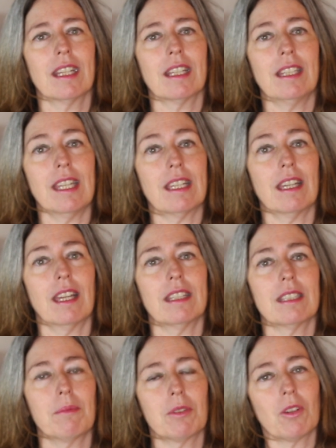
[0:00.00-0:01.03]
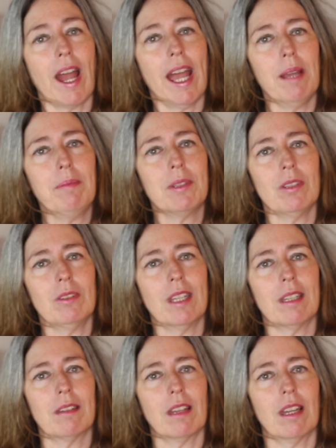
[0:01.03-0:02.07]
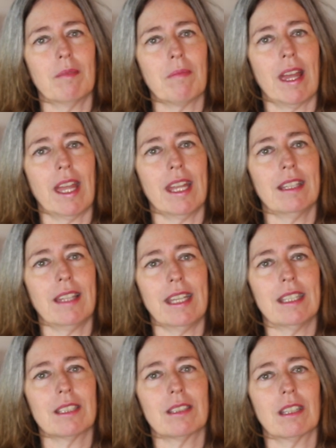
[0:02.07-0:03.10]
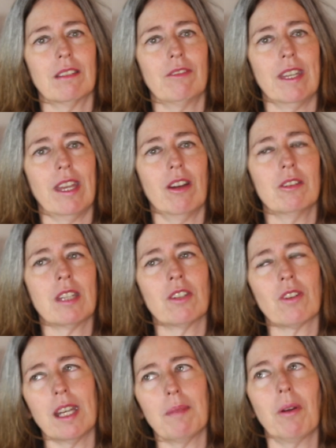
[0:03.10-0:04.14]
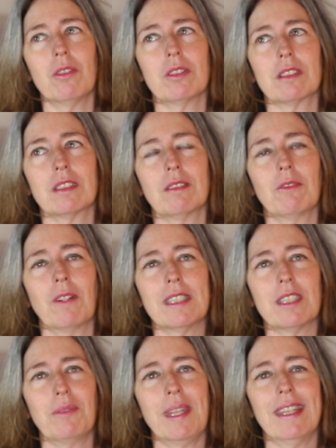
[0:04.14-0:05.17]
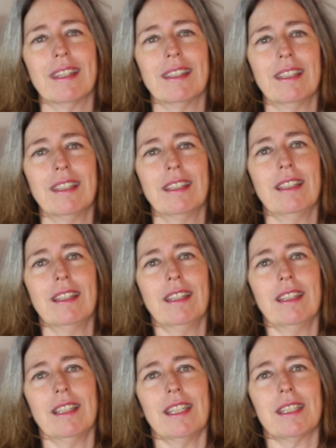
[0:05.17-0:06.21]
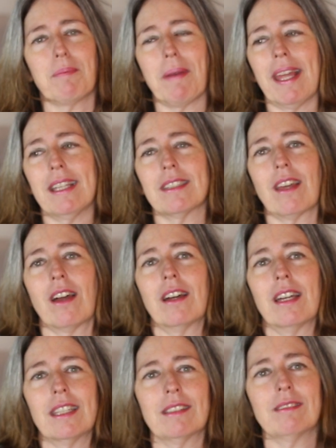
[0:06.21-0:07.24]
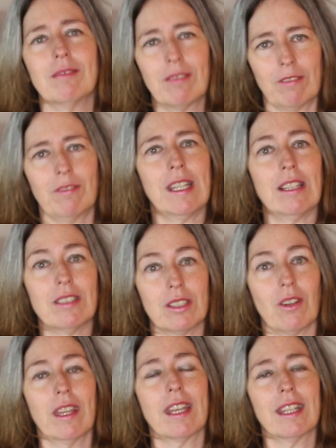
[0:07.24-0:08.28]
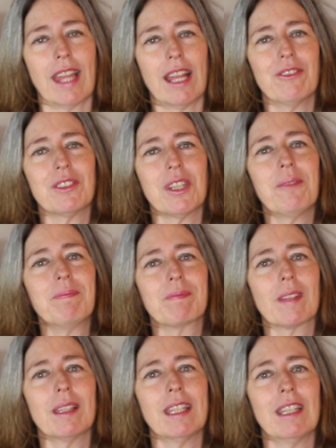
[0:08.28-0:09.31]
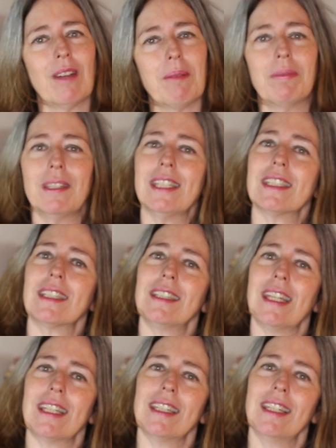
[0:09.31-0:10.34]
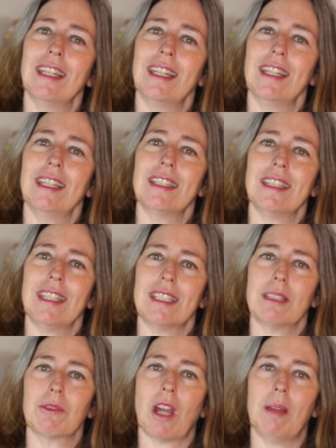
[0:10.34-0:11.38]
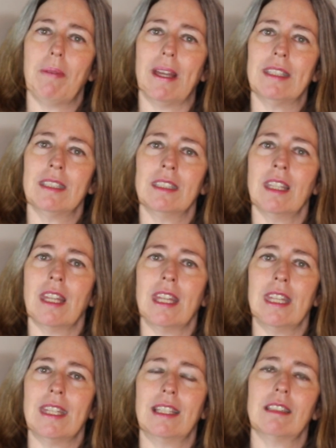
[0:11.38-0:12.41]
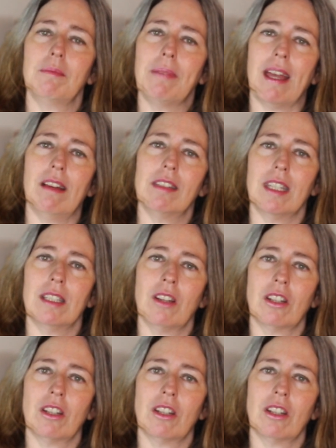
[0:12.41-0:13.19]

click subscribe to get my latest videos. I try to post once a week. It depends on what else is going on in life. So anyway, please click the subscribe button, hit the little bell to get a